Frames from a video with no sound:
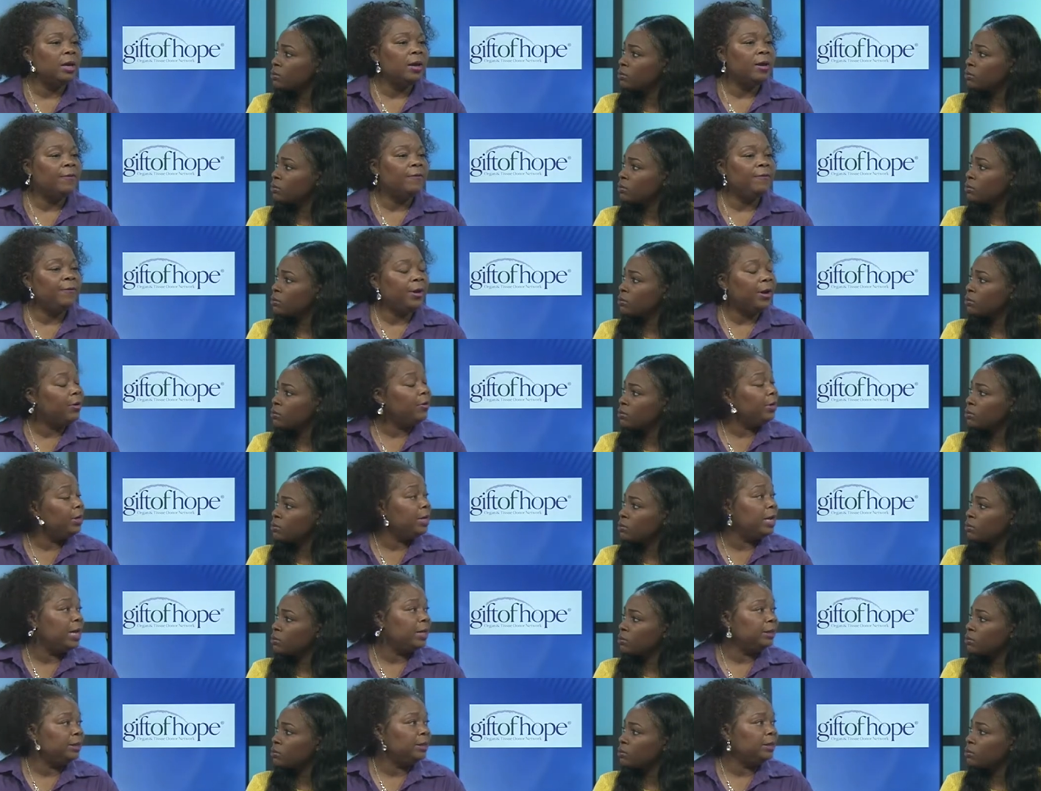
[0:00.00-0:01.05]
Speaker 1: very
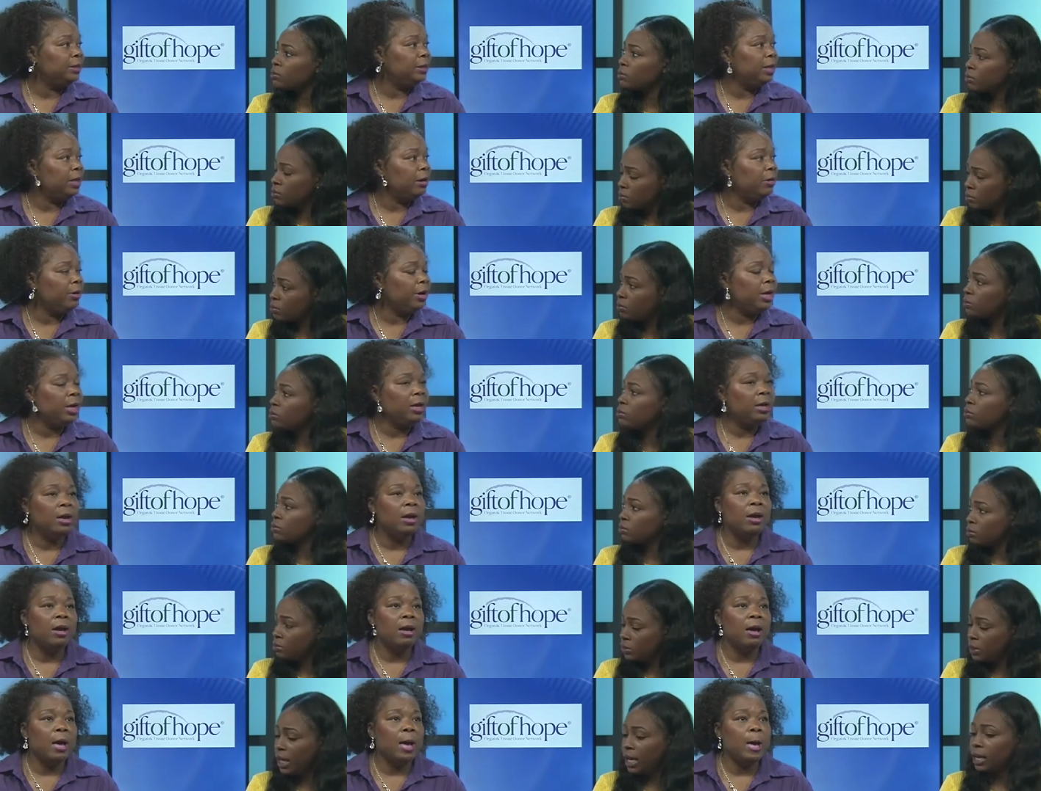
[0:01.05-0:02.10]
necessary.
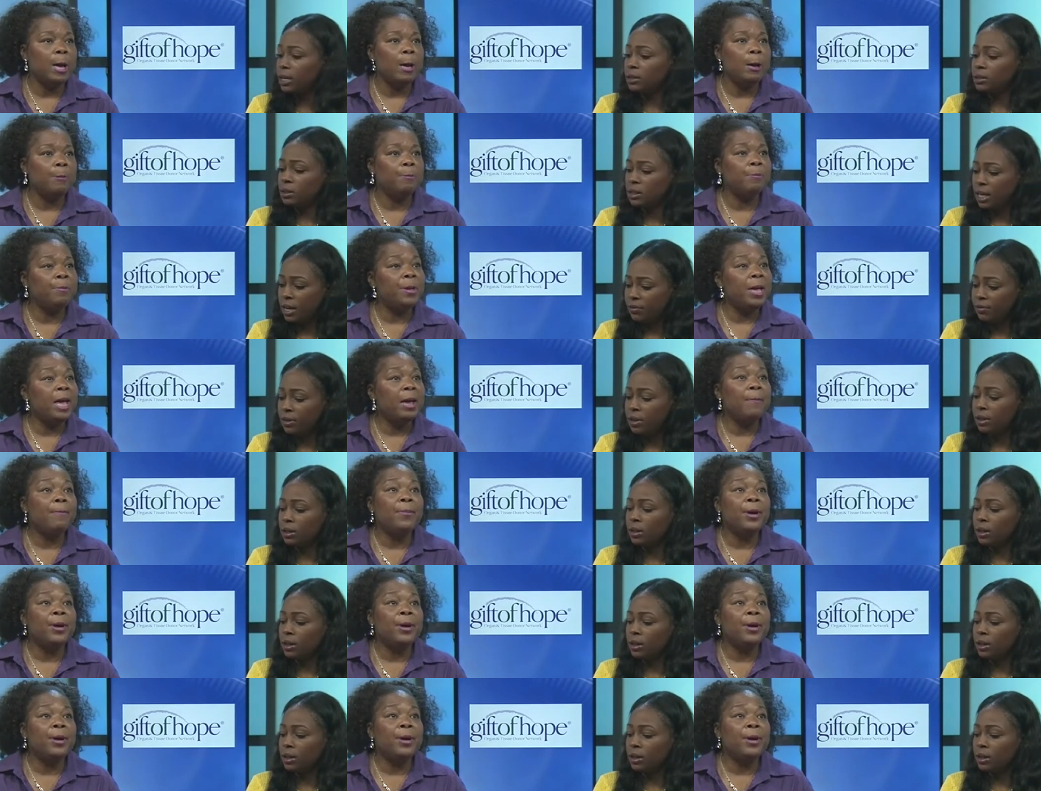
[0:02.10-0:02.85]
Yes, um, definitely.